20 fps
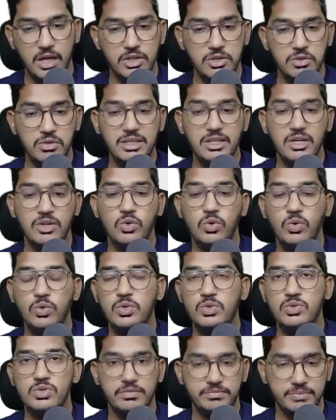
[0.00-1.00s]
During the
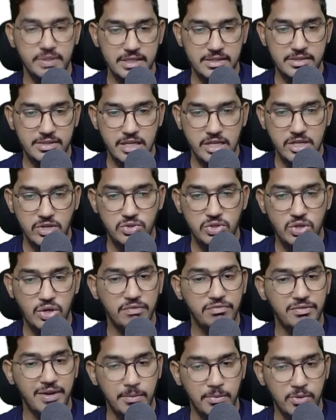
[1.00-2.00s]
course of execution
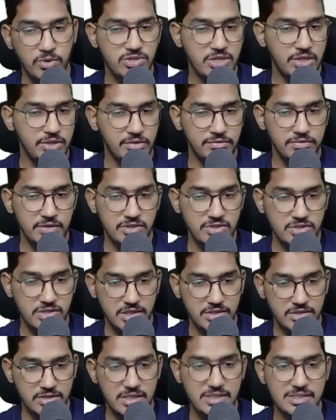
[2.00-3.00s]
of above set of
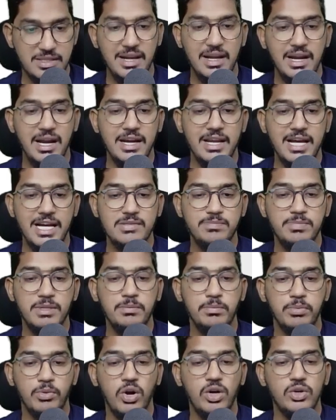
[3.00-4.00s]
instructions, it has
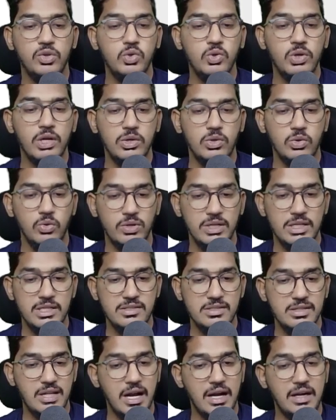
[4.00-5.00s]
been brought to her
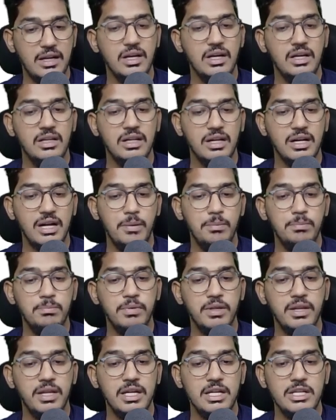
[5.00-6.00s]
notice that the
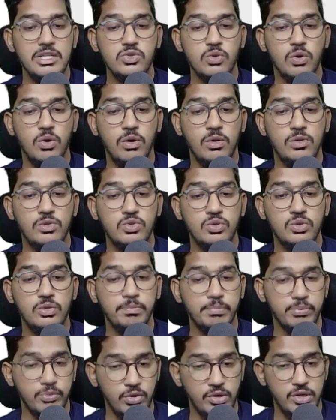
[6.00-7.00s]
company is also
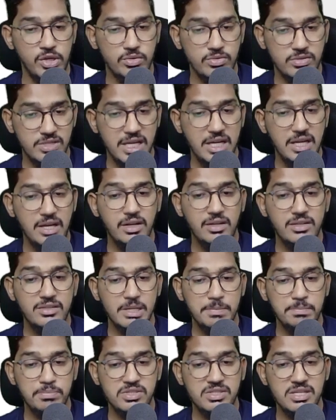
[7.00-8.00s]
producing
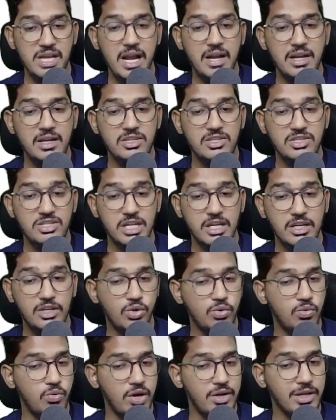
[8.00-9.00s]
substantial
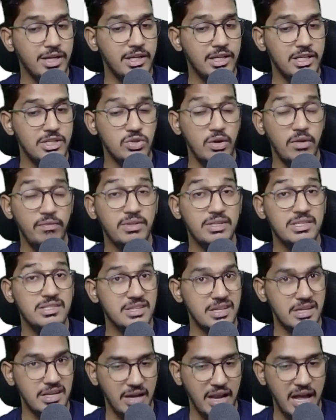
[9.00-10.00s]
quantities of
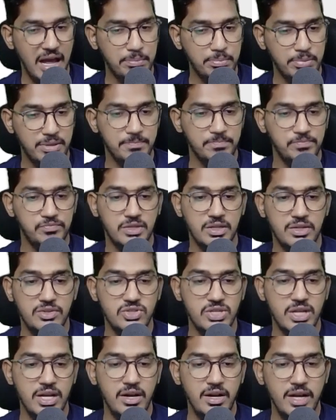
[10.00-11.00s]
scrap
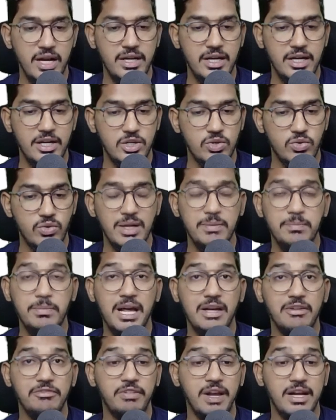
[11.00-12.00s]
generated during
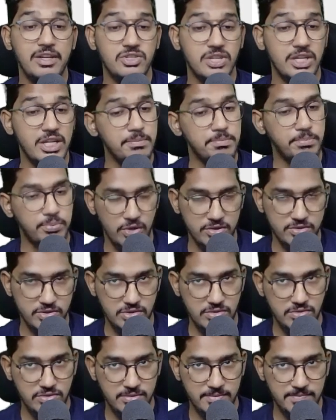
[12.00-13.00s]
manufacturing
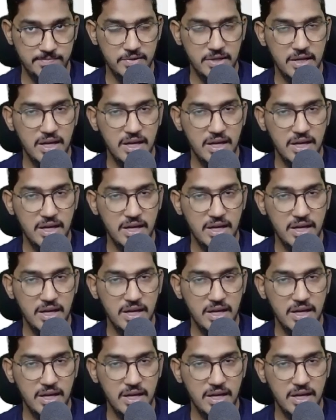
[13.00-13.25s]
process.